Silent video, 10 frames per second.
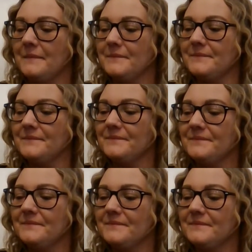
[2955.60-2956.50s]
Um,
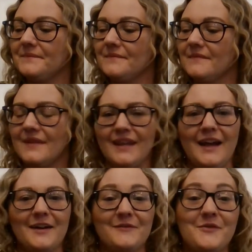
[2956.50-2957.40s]

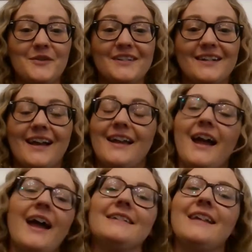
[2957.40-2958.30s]
yeah, of course. I
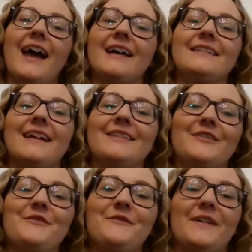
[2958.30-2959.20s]
had to add that
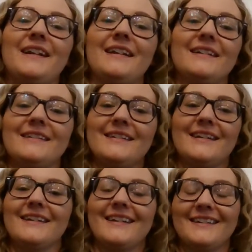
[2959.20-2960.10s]
little funniness to
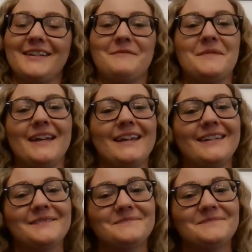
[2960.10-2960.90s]
it because I'm like,